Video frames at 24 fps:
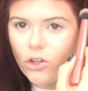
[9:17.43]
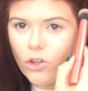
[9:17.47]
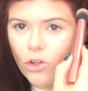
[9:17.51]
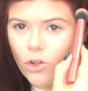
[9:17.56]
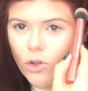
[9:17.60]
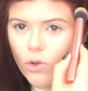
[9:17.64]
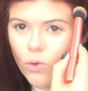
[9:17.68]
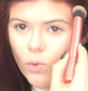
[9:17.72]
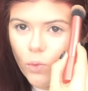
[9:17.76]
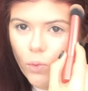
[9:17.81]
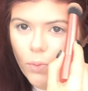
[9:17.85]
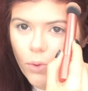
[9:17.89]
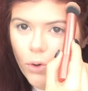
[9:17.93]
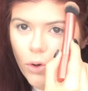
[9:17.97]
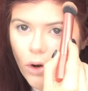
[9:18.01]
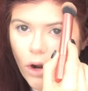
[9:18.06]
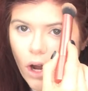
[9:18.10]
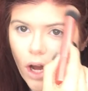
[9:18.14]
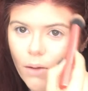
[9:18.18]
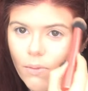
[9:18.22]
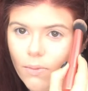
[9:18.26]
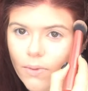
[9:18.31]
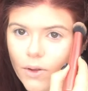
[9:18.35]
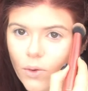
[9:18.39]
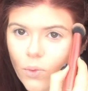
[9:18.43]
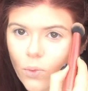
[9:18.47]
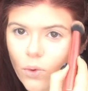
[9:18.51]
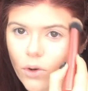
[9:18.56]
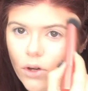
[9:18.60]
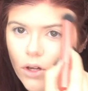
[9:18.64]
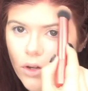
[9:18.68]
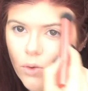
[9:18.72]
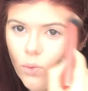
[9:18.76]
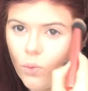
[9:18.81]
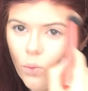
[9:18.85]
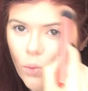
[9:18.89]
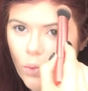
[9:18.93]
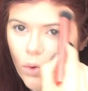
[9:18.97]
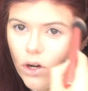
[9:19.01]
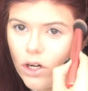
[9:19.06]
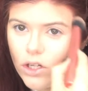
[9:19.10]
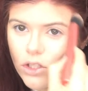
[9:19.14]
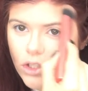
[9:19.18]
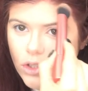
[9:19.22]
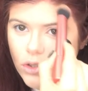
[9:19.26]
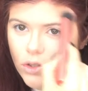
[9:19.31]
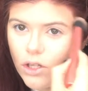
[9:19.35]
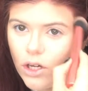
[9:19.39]
you probably would
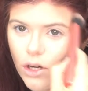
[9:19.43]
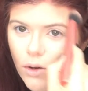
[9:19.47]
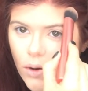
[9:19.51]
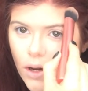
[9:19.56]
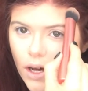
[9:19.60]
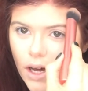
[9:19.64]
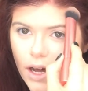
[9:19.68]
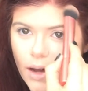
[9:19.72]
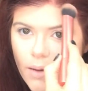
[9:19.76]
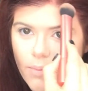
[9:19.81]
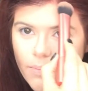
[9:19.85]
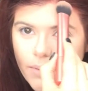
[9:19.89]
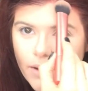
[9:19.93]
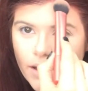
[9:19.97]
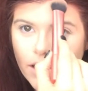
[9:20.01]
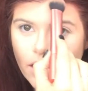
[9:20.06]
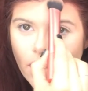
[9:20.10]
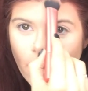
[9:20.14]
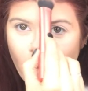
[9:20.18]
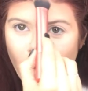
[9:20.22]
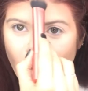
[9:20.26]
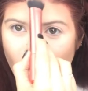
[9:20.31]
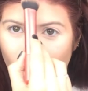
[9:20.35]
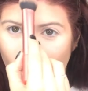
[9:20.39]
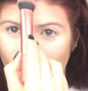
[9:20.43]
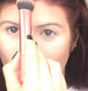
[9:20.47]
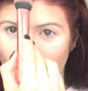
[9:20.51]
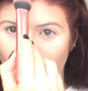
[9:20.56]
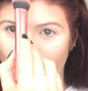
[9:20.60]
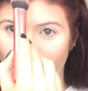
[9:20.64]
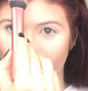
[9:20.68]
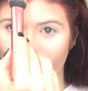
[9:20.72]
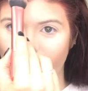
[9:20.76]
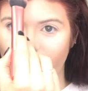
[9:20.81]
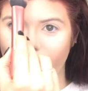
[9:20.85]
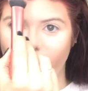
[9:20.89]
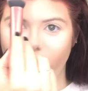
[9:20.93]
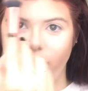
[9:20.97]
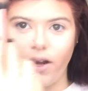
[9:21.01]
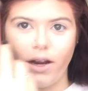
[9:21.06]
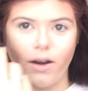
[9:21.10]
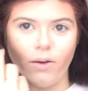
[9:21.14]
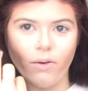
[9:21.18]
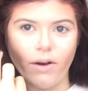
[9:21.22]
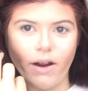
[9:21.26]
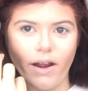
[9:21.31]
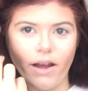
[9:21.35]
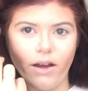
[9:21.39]
want to go up and all the way
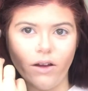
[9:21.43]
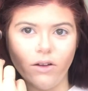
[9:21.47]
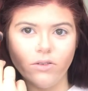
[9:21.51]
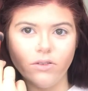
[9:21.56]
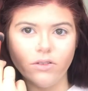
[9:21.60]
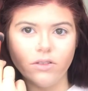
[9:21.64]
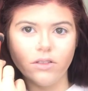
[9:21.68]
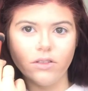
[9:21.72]
around